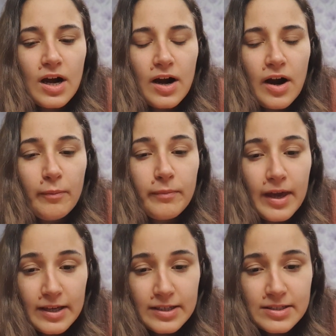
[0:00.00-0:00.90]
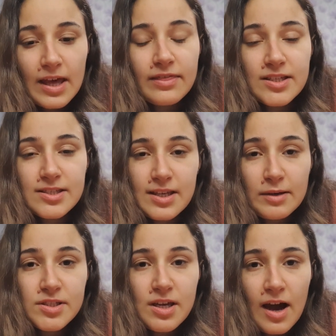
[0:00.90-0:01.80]
And at the
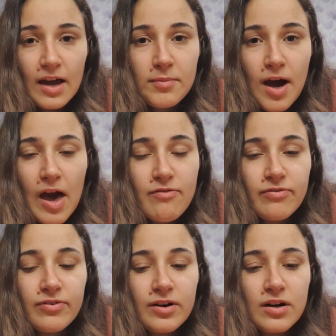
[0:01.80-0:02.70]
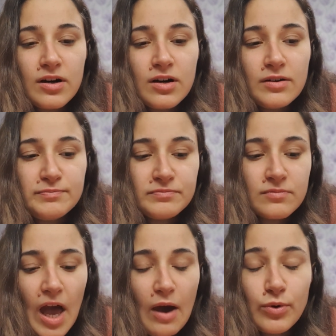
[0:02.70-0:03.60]
same time, I
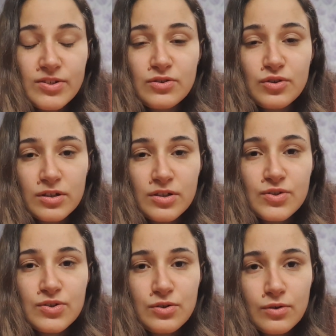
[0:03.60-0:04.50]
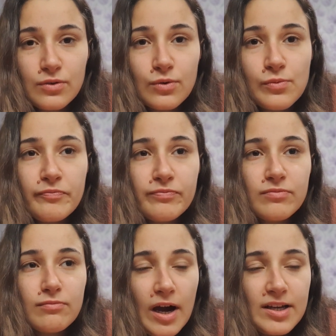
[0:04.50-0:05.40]
was introduced to
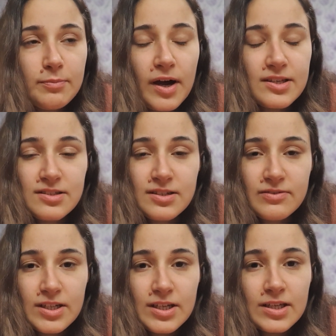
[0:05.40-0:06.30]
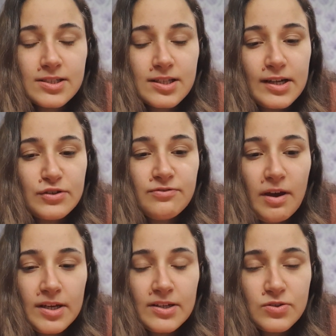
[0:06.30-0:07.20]
body positivity slash
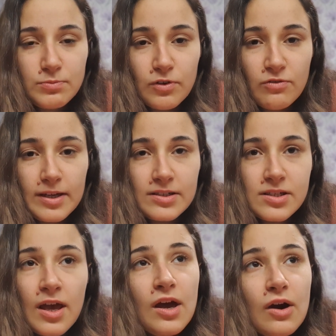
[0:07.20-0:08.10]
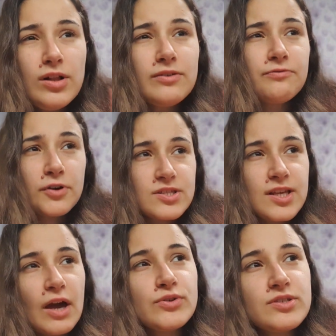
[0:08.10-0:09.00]
feminist movement. Well,
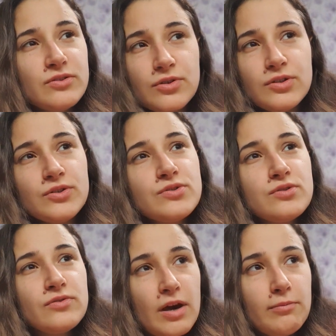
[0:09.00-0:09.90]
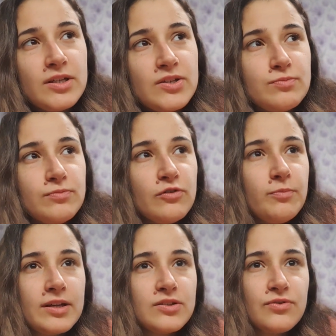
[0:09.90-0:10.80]
firstly, I was introduced to feminist
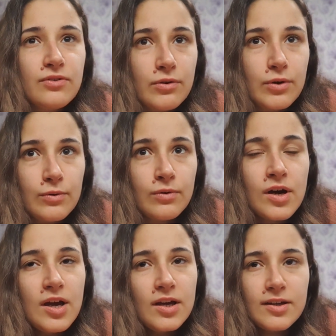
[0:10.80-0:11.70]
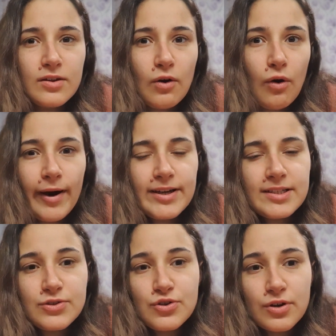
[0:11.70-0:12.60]
movement through, quite
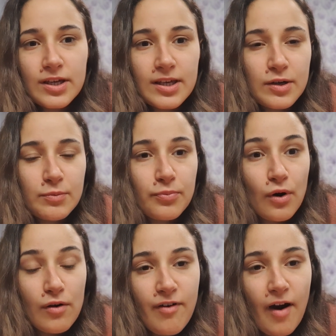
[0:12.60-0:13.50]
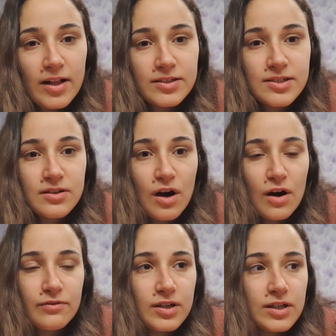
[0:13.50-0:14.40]
intriguing profiles
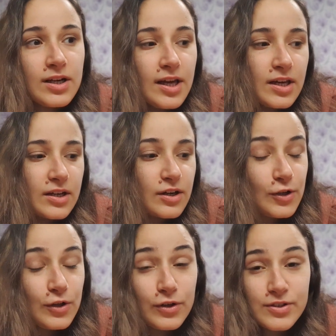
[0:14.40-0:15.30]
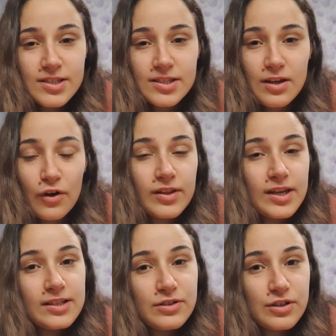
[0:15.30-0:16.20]
of girls on the
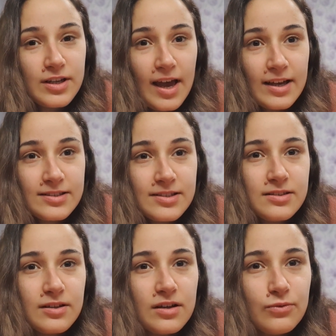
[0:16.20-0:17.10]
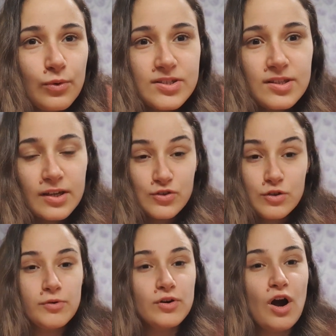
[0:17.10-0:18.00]
internet with like
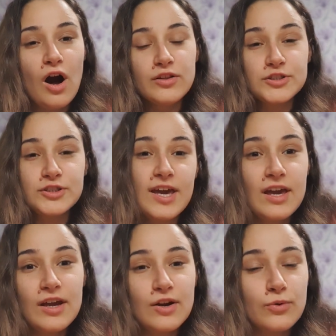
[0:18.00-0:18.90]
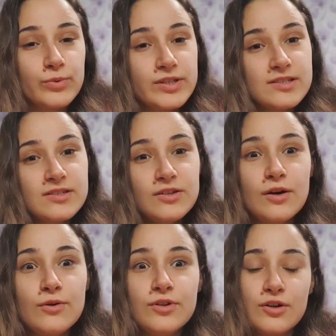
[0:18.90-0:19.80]
super colored hair, with,
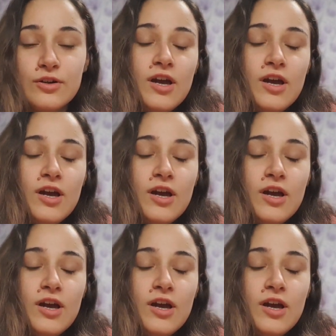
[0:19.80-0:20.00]
their